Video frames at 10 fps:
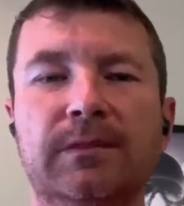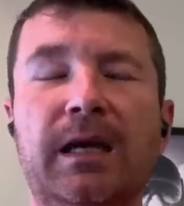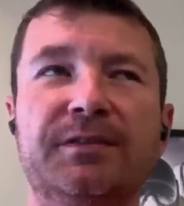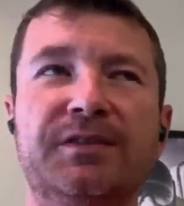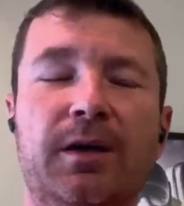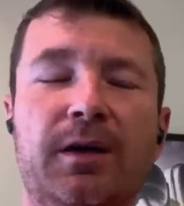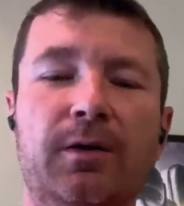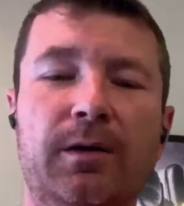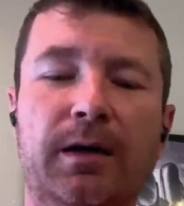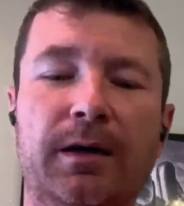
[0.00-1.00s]
Yeah,
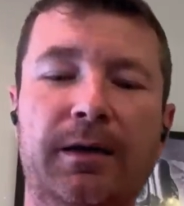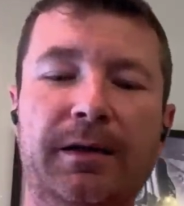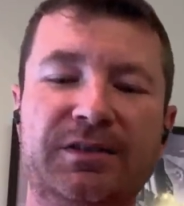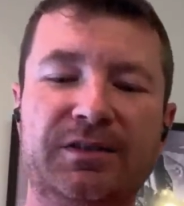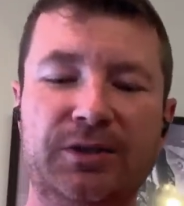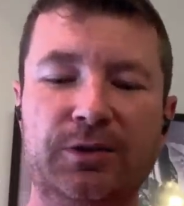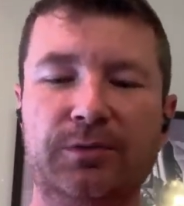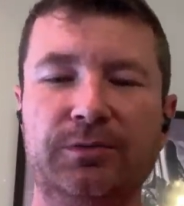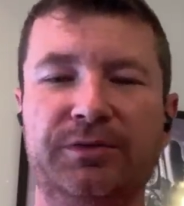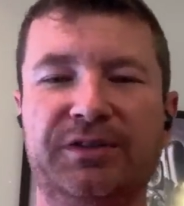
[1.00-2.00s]
so it's
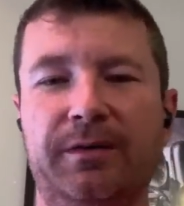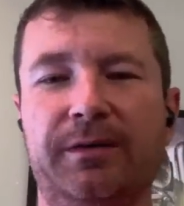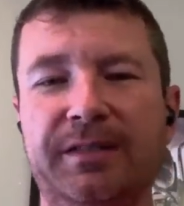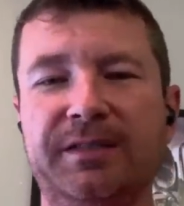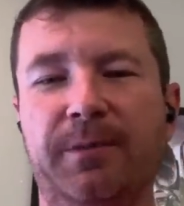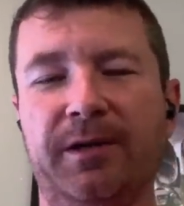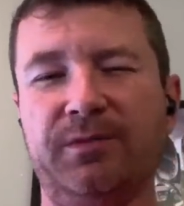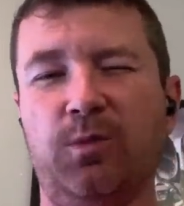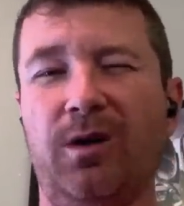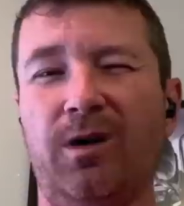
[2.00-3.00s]
two series, but
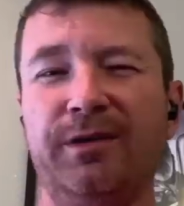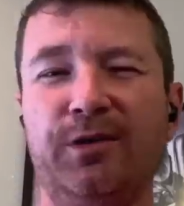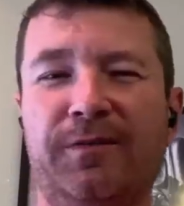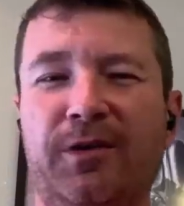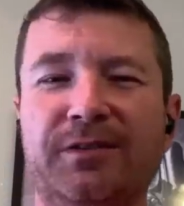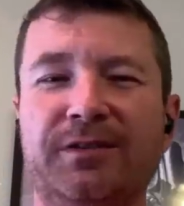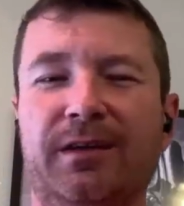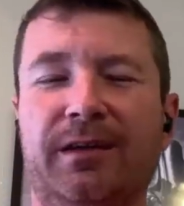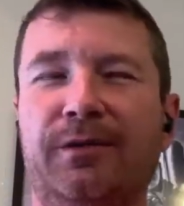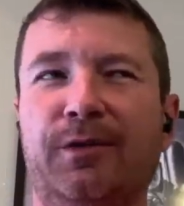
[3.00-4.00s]
it's one universe.
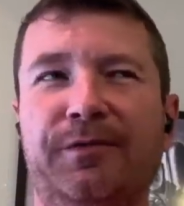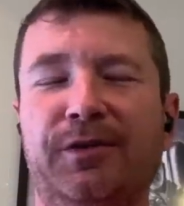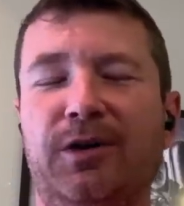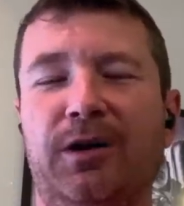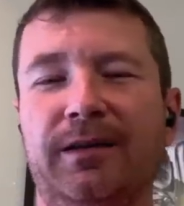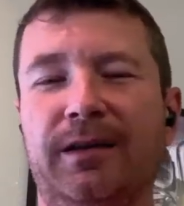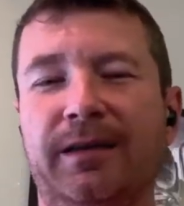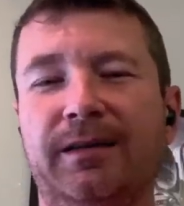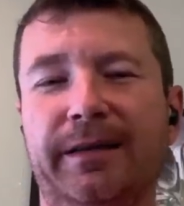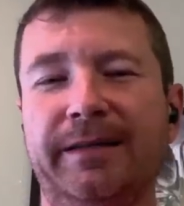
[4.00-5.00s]
I don't know if you call it
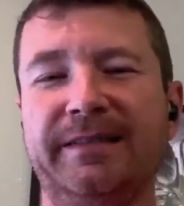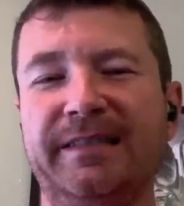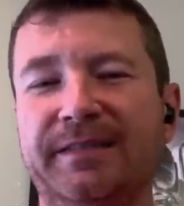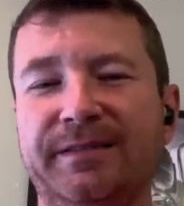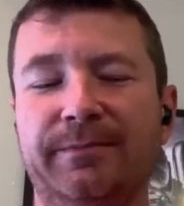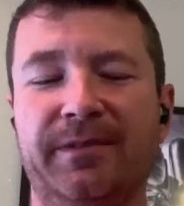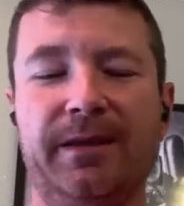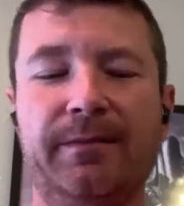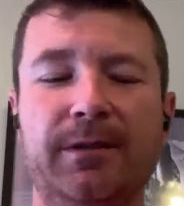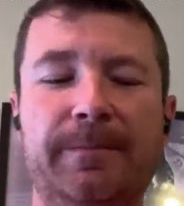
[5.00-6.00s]
like a Clancyism
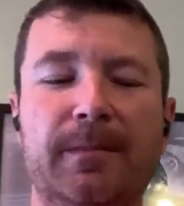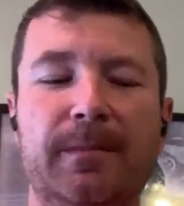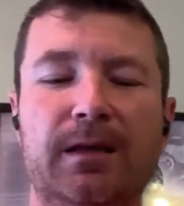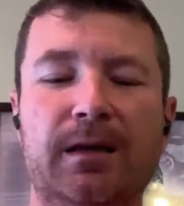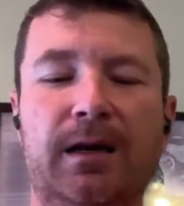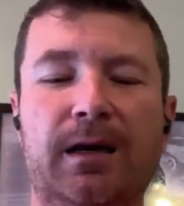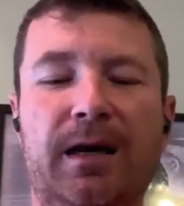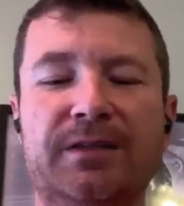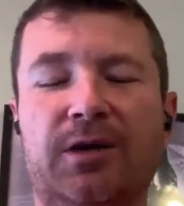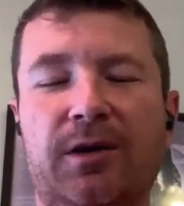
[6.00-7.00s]
thing, but
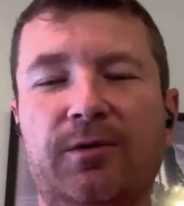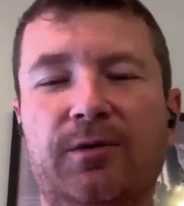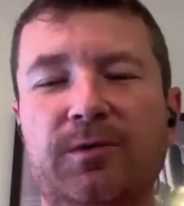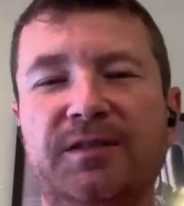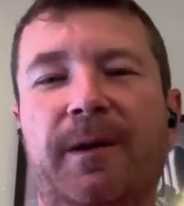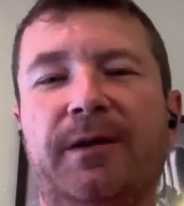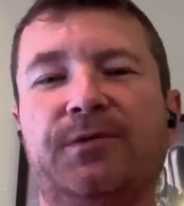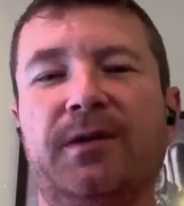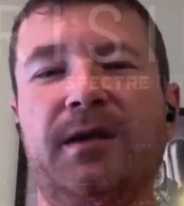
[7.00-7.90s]
I started with Spectre